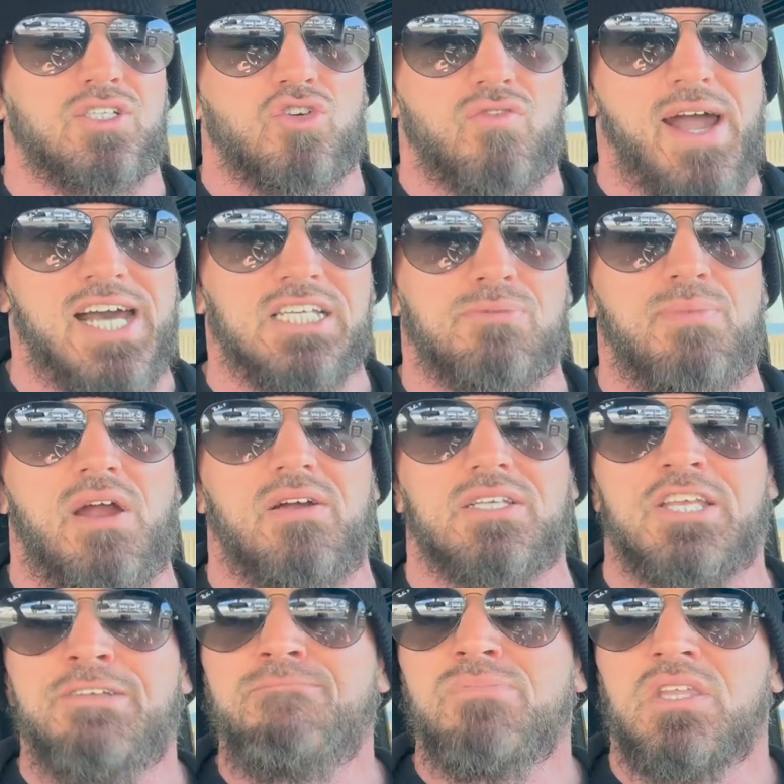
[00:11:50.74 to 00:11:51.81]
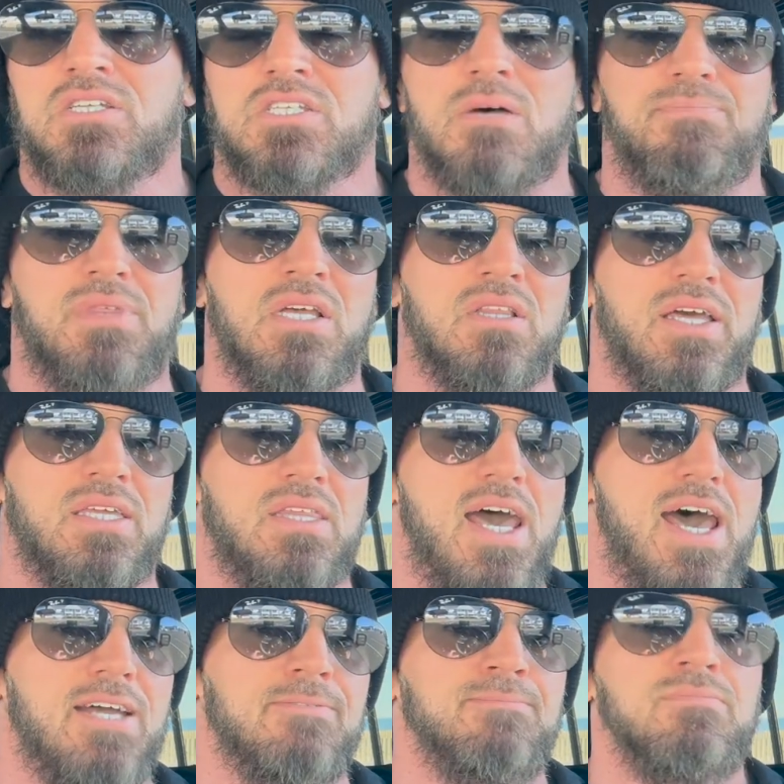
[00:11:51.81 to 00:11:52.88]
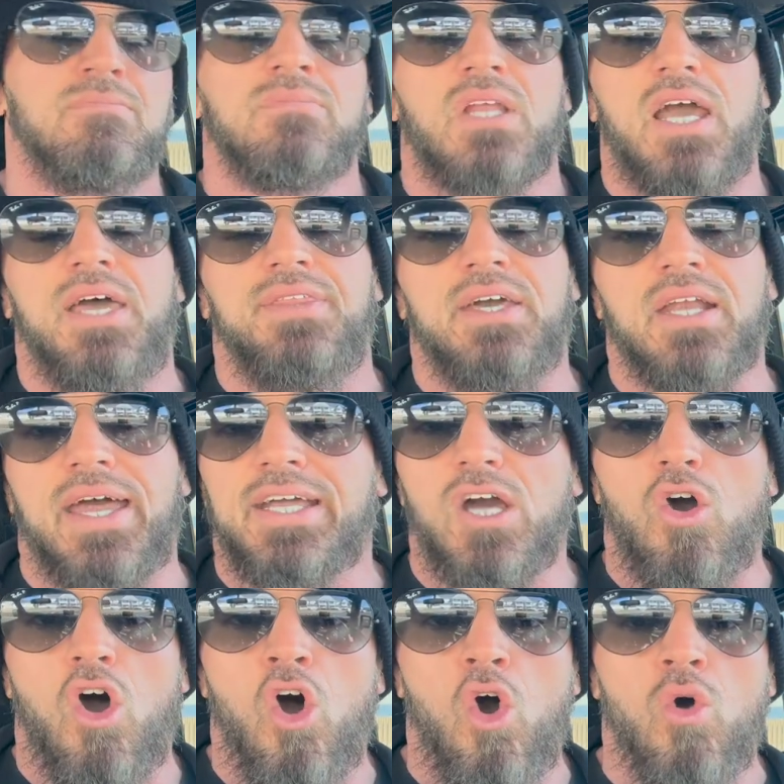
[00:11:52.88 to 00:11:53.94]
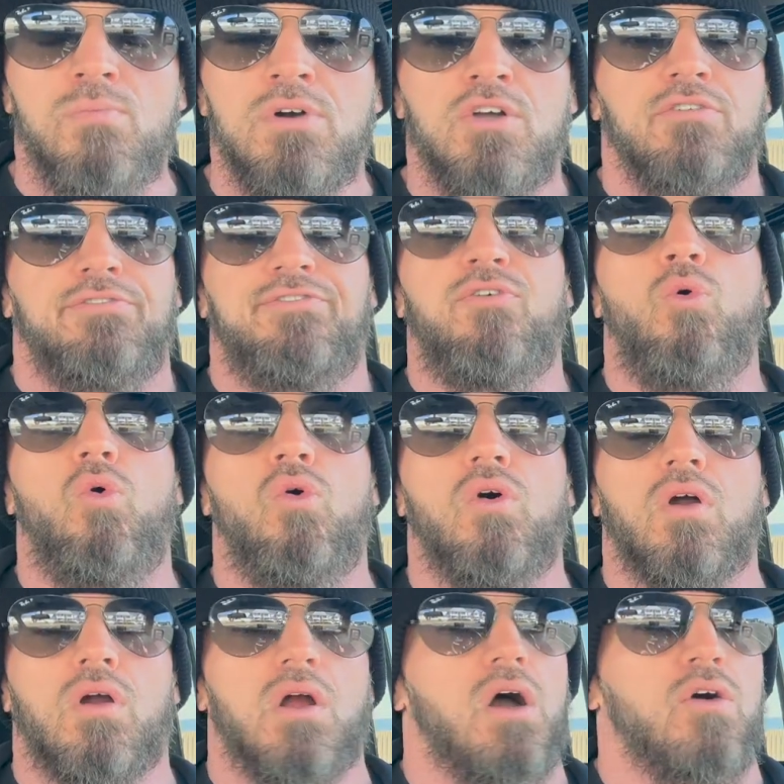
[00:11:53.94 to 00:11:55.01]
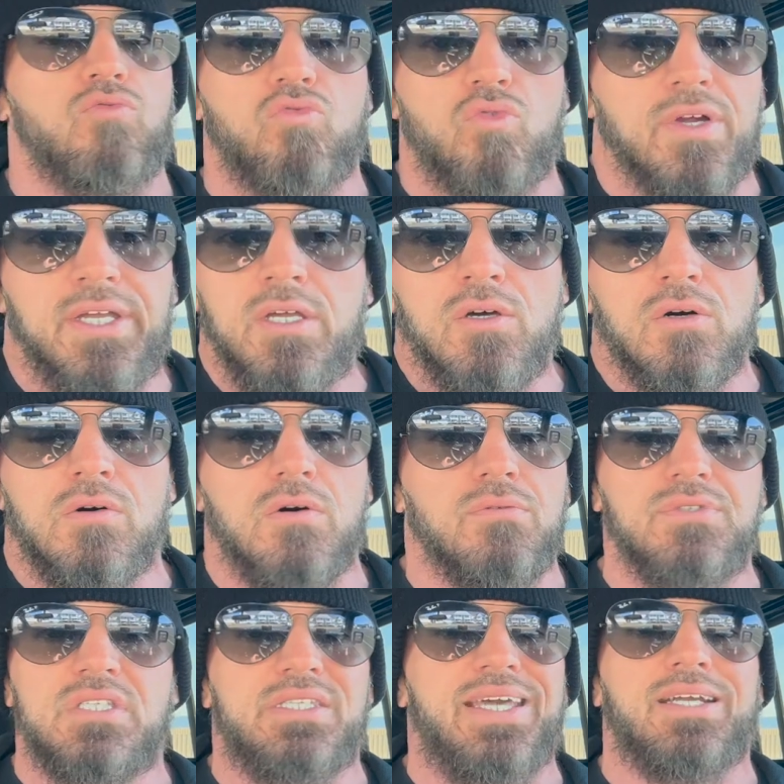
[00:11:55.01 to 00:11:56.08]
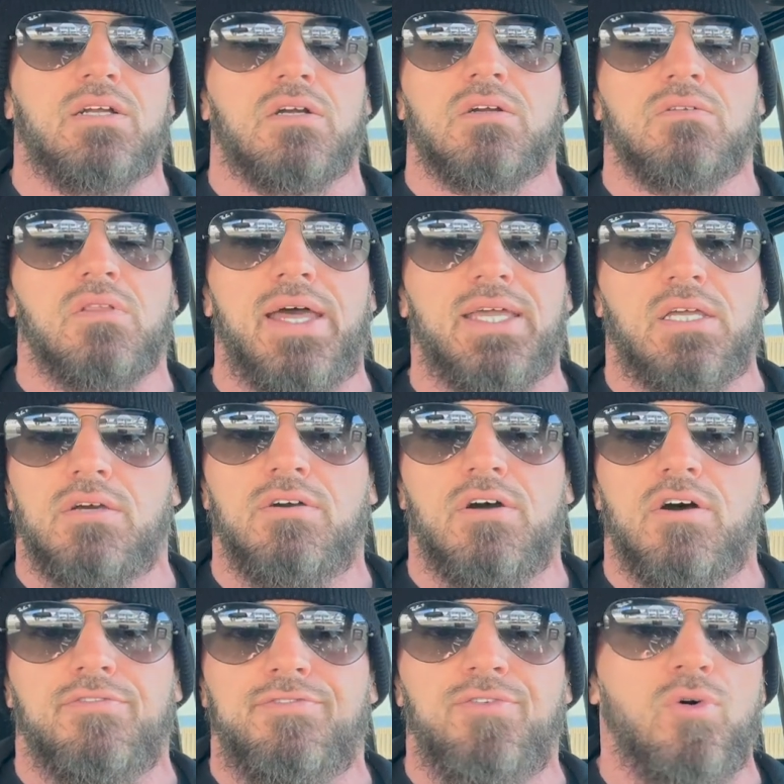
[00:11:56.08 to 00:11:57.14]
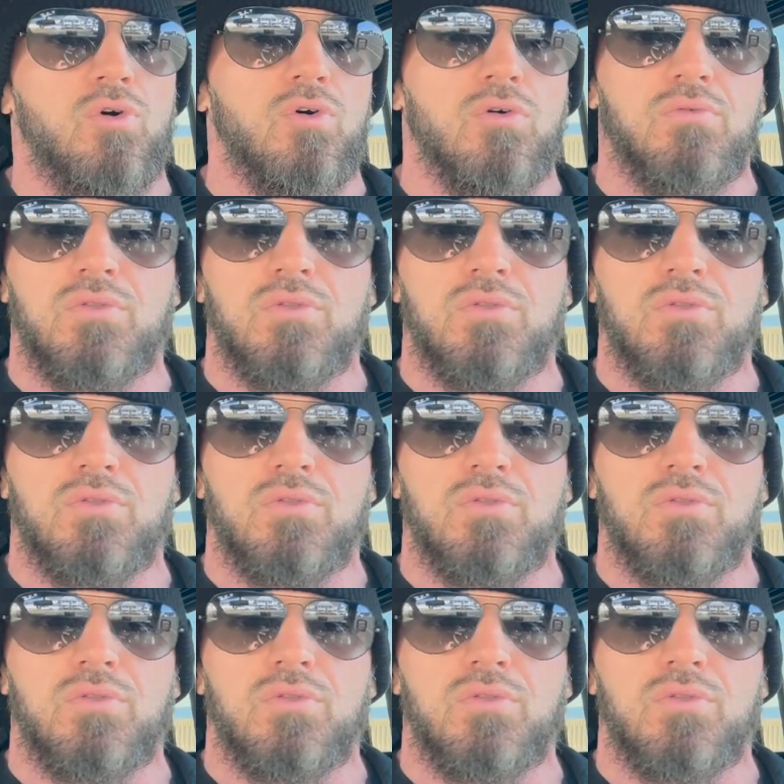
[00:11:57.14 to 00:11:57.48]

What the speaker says: or raspberries, something like that. And then I go home for a real dinner, like a full